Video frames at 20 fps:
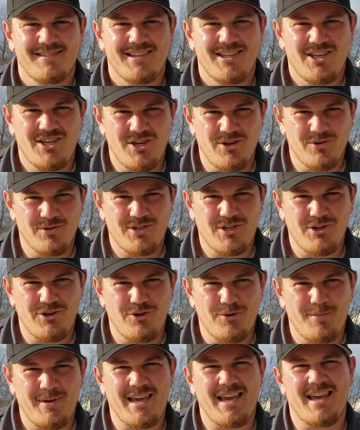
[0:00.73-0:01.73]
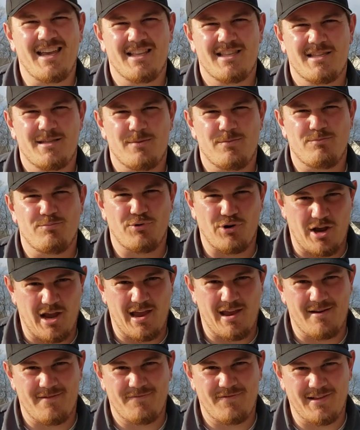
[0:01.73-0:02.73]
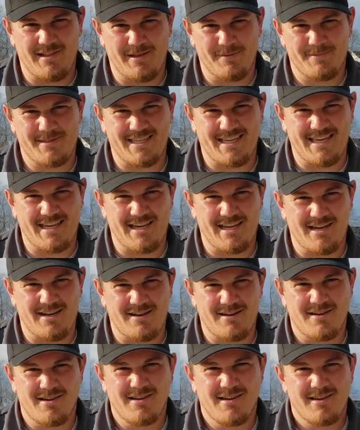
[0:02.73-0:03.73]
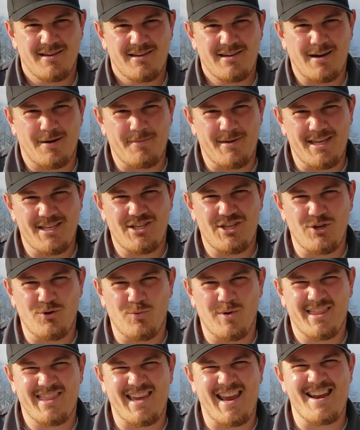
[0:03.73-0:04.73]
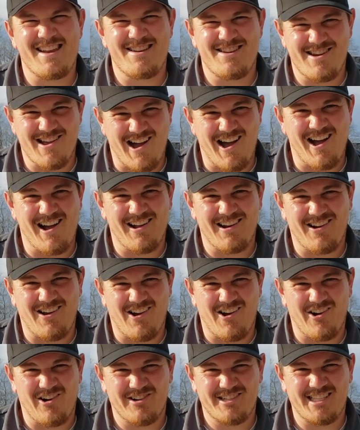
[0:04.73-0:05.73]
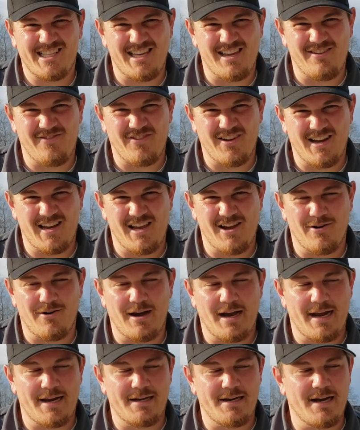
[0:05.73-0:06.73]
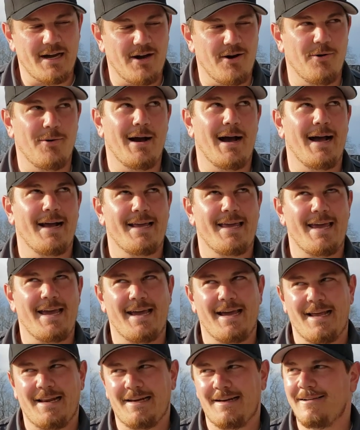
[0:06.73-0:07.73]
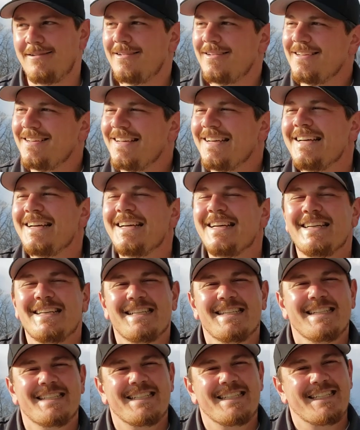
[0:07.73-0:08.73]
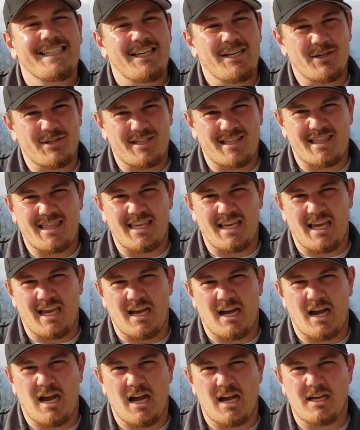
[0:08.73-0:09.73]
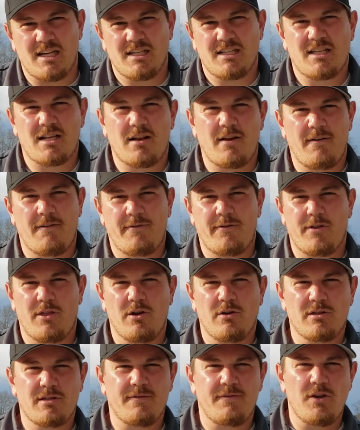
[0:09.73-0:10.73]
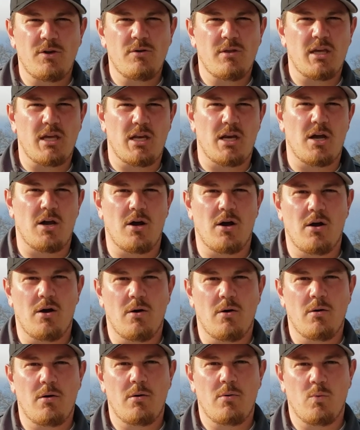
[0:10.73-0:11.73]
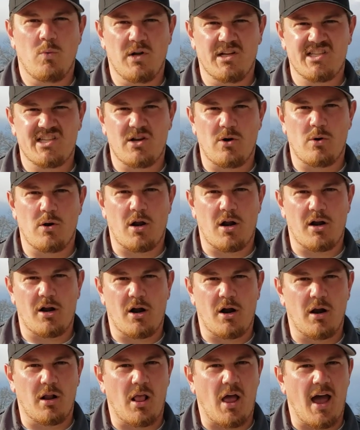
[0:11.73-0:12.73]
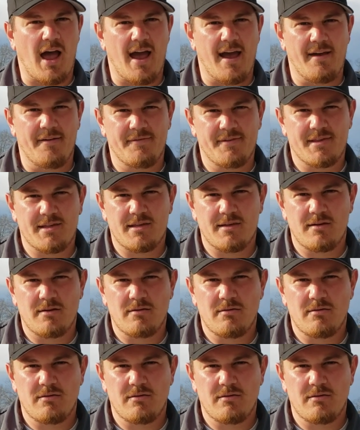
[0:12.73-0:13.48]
YouTube, it's Brian Phillips again, coming to you with a non-RC video. I know, again. Here's the thing, guys. For those of you that know what's going on in our lives,